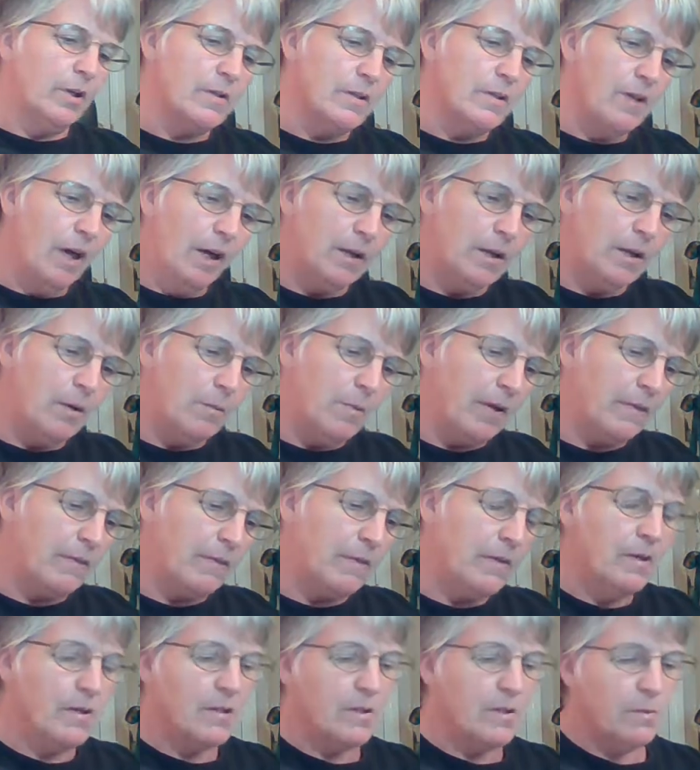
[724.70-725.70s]
excited about
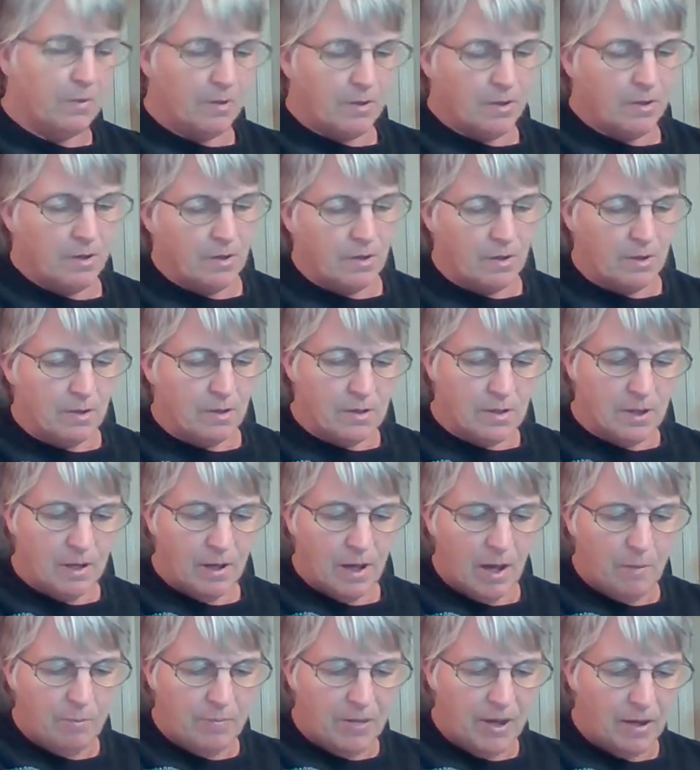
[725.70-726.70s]
this because
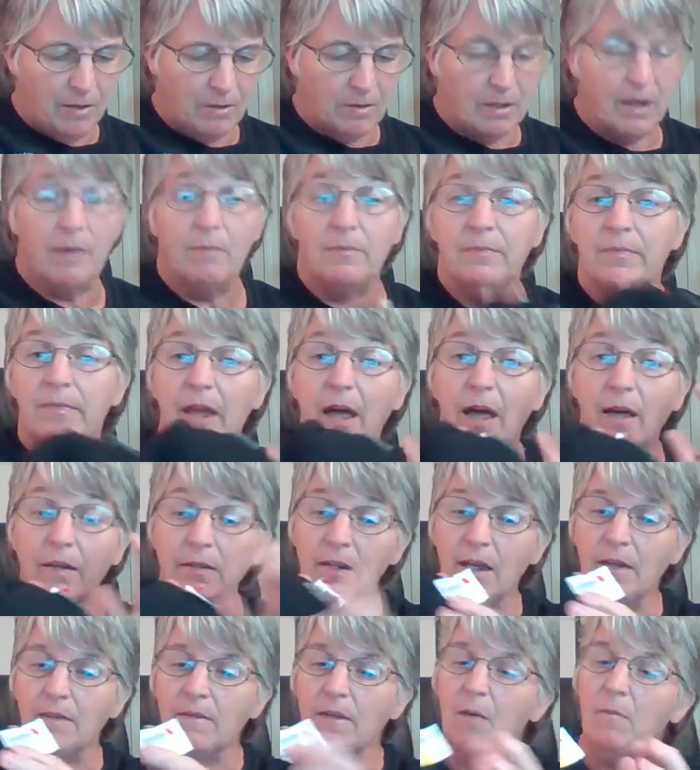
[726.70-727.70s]
I paid. Now I
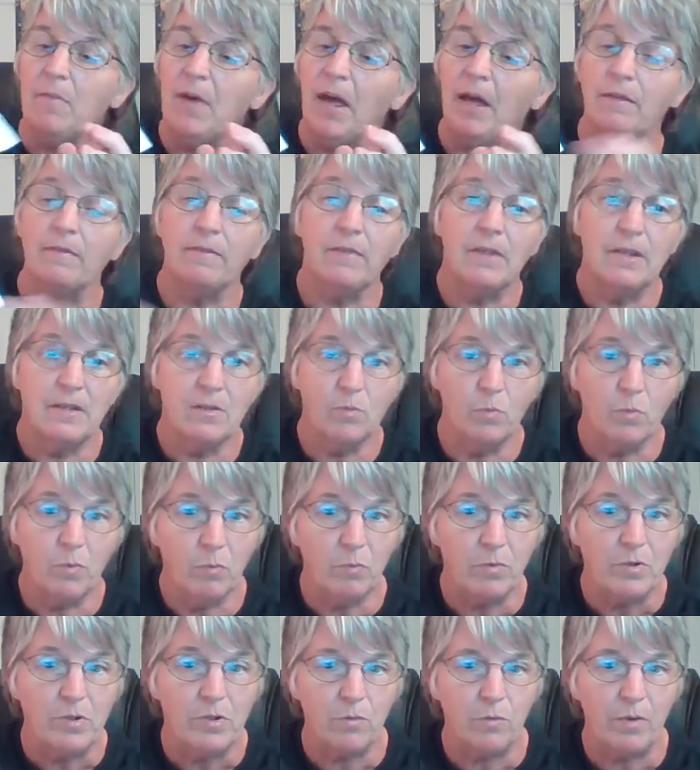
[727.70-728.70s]
take that back. This one
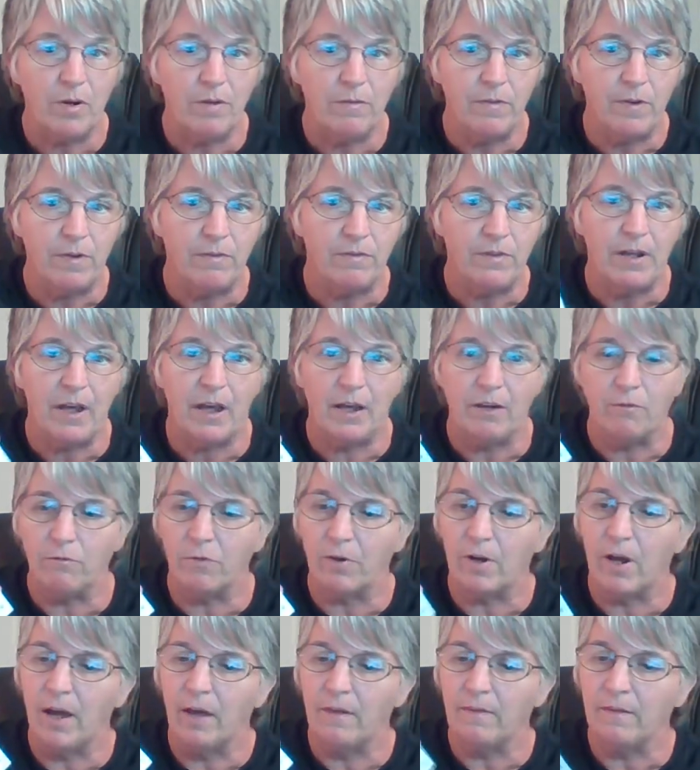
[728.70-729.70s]
was $3.50. I had
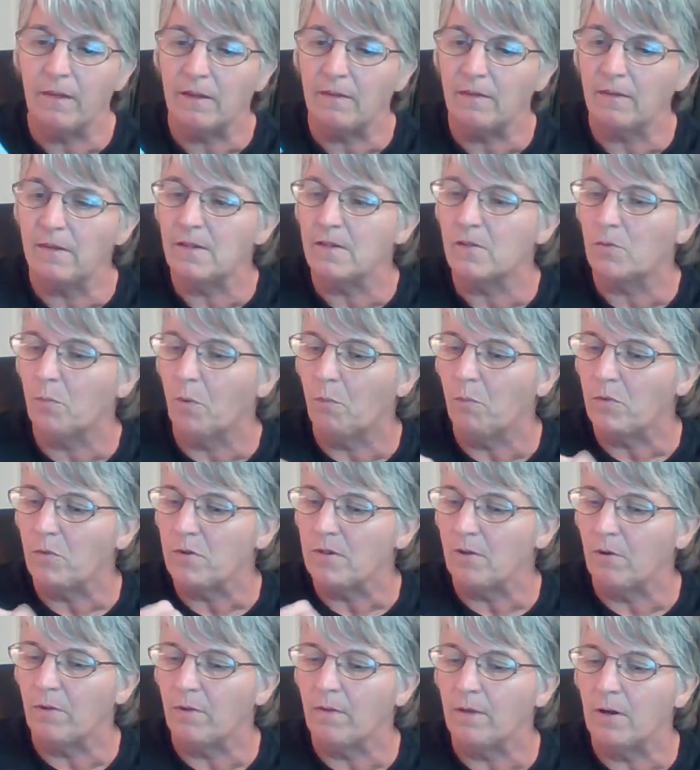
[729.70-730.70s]
forgotten that this one
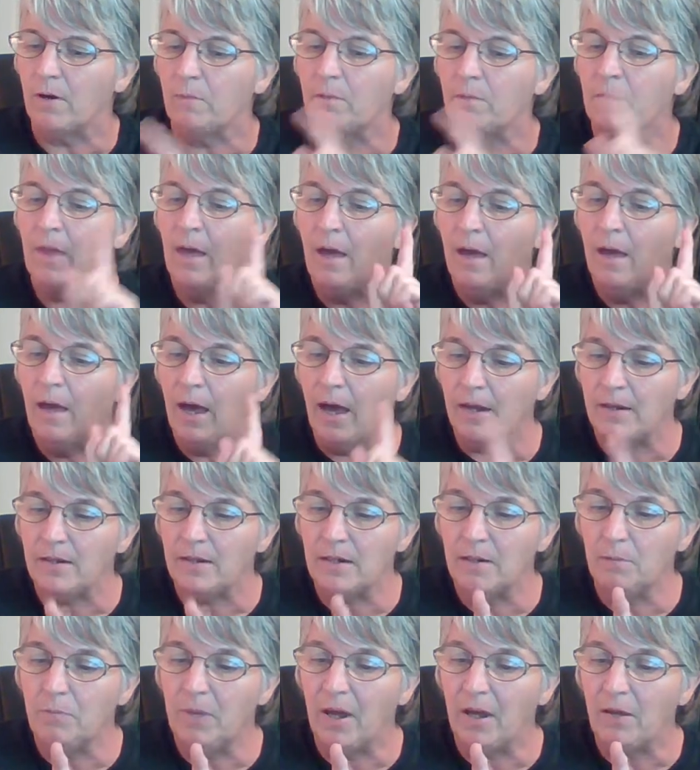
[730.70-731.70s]
was on there. I
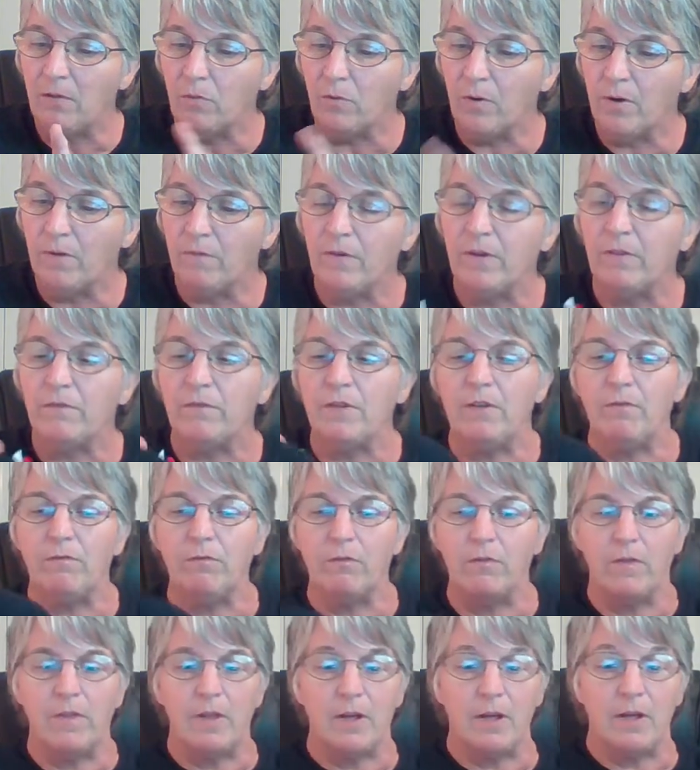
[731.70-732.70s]
did pay $3.50
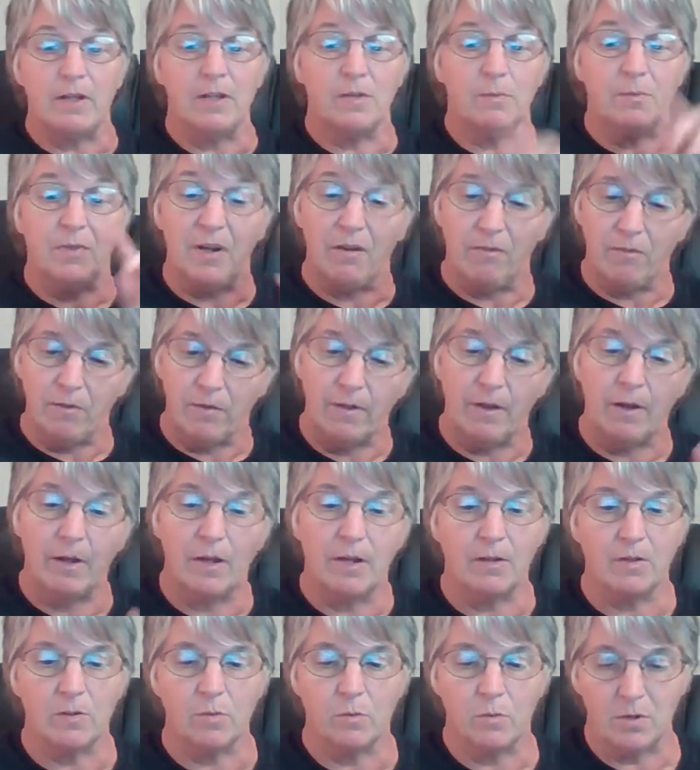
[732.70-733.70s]
for this, but everything
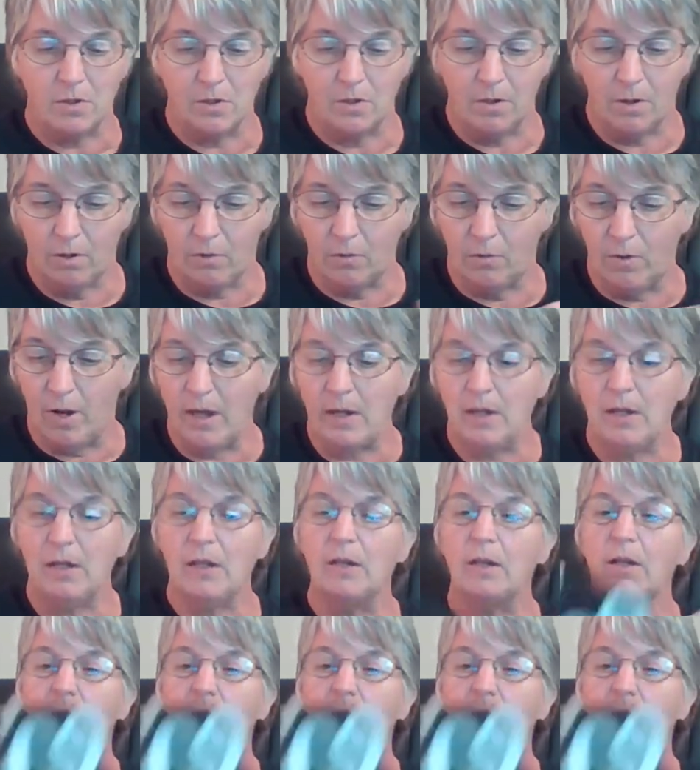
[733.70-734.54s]
else was $1.80 and under.